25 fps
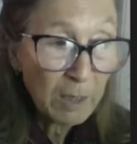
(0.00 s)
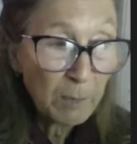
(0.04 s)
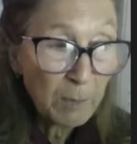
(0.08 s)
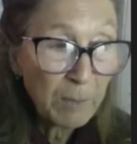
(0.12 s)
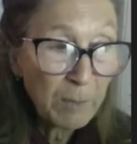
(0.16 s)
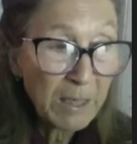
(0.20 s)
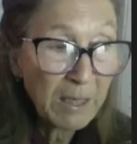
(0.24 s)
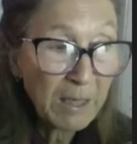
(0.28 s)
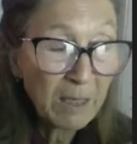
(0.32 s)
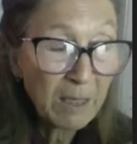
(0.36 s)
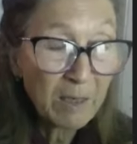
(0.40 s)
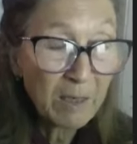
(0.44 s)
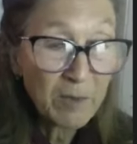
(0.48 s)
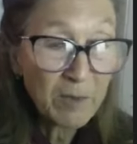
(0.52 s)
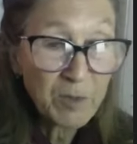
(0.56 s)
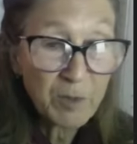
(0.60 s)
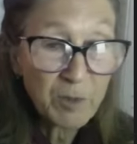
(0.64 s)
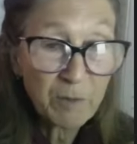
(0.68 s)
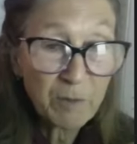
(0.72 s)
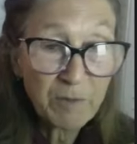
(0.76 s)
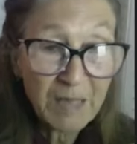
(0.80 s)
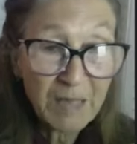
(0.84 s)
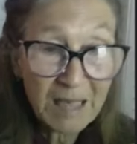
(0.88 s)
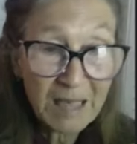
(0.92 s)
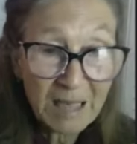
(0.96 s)
because
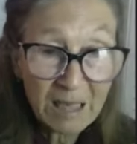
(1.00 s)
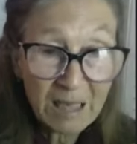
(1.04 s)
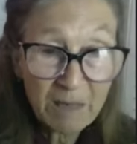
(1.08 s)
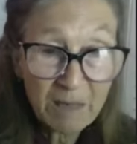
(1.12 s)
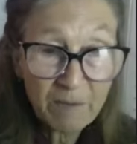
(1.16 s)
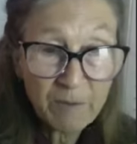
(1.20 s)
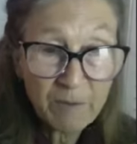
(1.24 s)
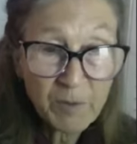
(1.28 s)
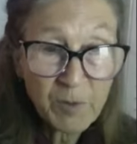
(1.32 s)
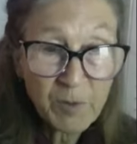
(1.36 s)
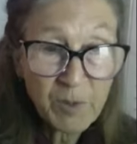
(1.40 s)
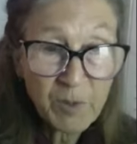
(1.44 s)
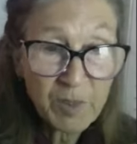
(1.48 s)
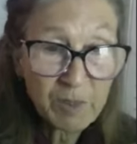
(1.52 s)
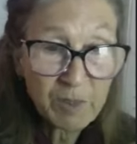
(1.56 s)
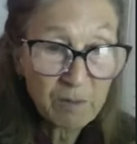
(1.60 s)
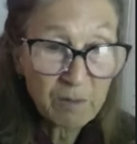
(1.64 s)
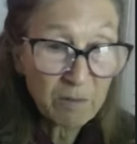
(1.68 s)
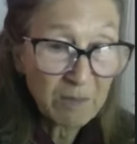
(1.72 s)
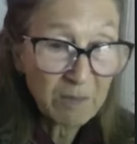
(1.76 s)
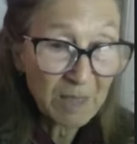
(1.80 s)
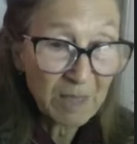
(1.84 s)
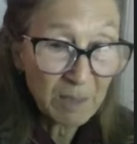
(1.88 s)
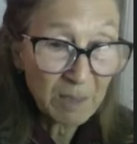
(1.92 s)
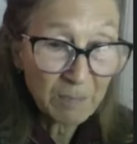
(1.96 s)
of Eve's
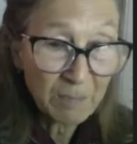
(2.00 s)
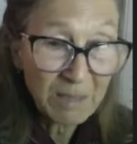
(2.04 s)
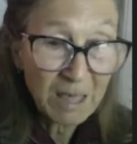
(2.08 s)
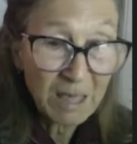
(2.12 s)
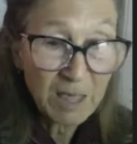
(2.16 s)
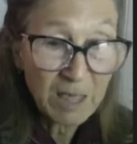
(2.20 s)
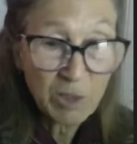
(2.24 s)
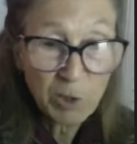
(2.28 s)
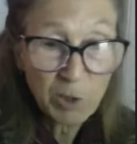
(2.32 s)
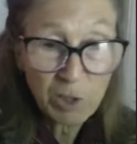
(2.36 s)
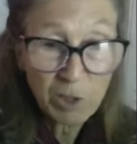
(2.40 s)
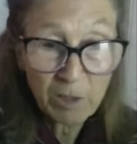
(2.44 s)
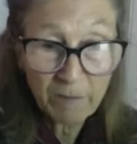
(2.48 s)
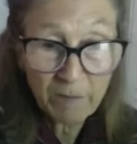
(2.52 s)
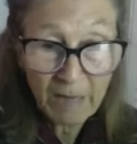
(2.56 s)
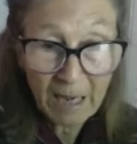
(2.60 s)
temptation of